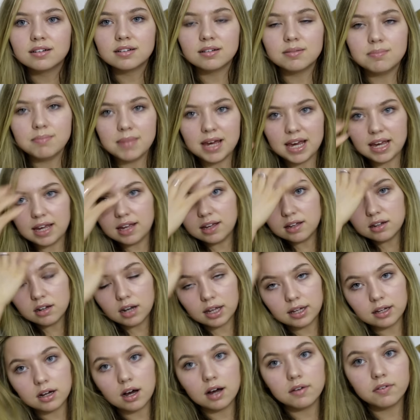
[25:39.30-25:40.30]
me.
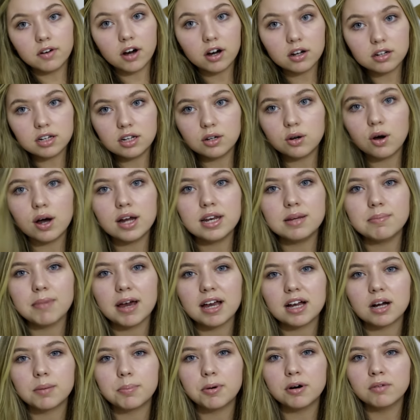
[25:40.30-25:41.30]
Like, I've hardly got any
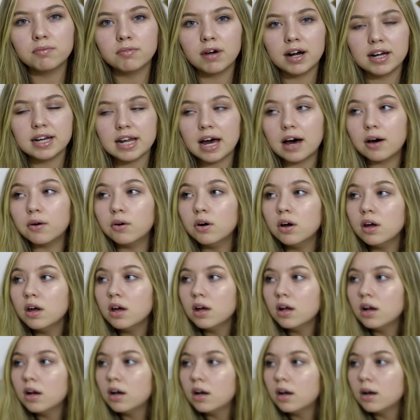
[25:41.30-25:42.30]
makeup on right now.
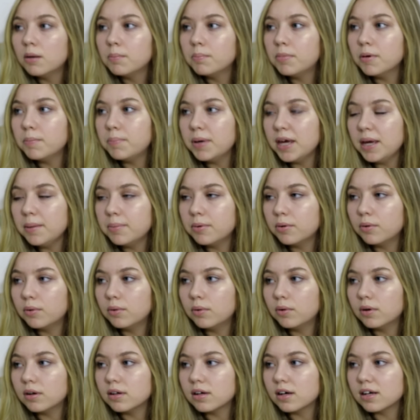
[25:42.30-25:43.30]
But
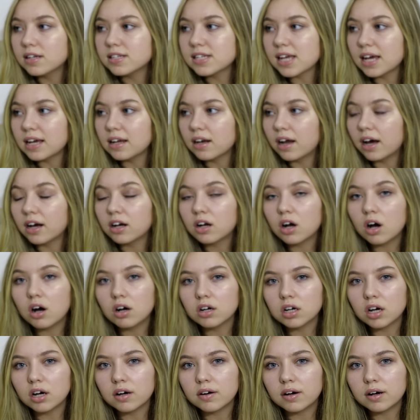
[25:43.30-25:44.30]
people are saying like, I
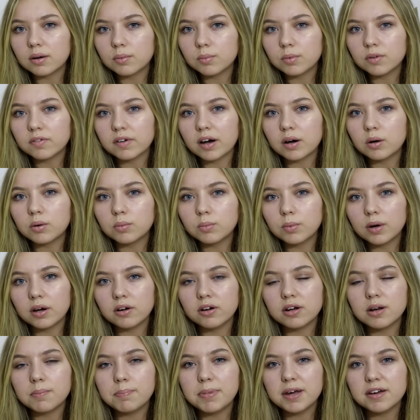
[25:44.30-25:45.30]
can't go out without
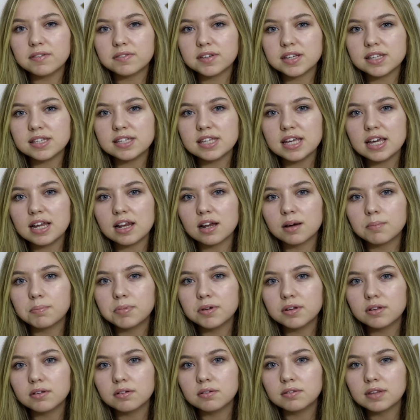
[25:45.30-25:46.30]
wearing a bit of concealer.
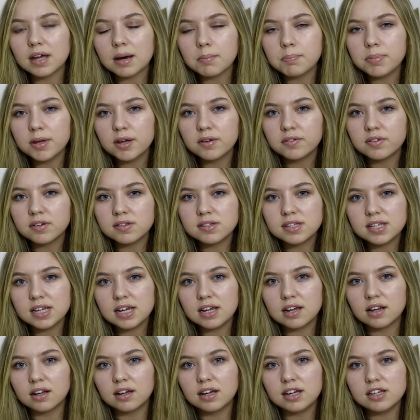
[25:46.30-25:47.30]
But that bit of
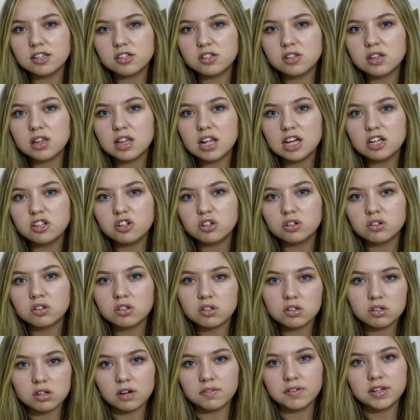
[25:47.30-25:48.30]
concealer is literally going
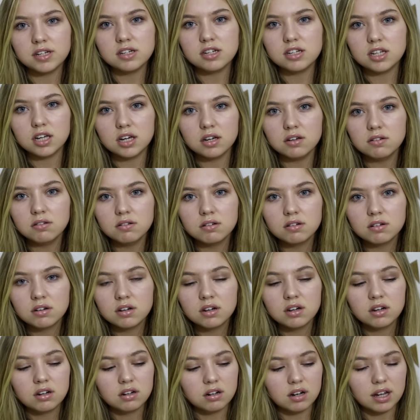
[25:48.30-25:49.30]
to do nothing to you.
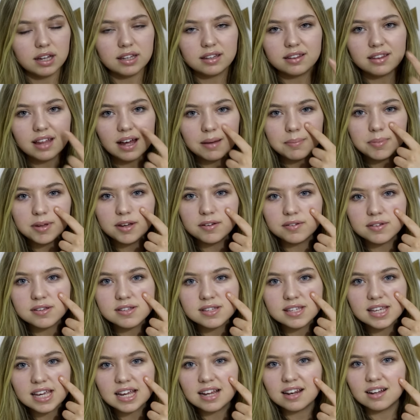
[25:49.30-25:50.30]
Like, that bit of
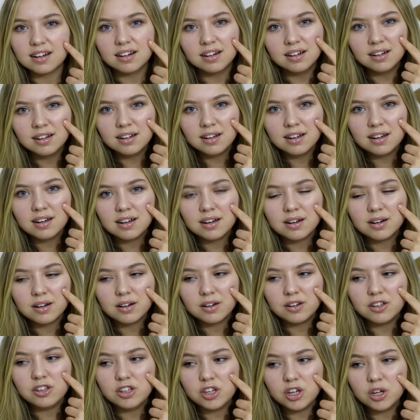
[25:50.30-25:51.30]
concealer,
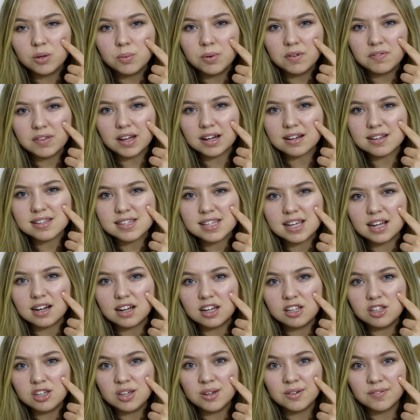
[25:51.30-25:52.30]
you with that concealer
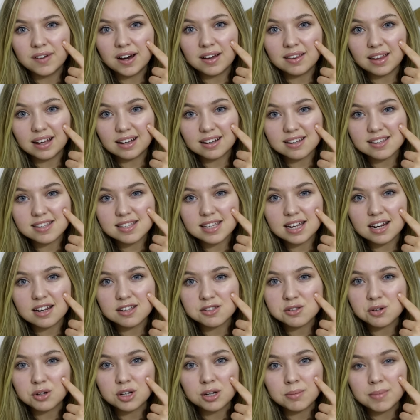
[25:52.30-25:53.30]
and you without that concealer
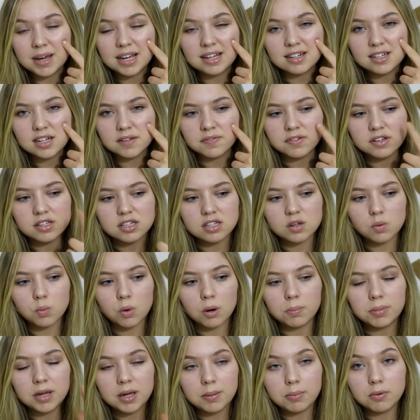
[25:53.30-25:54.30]
is not going to make a difference to
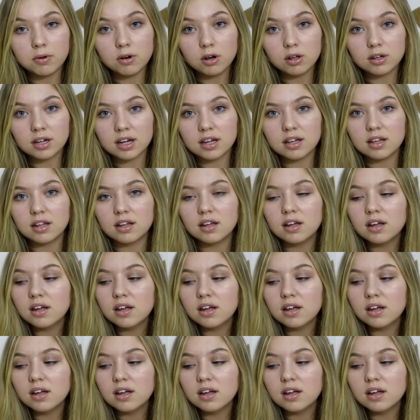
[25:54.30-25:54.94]
what people look at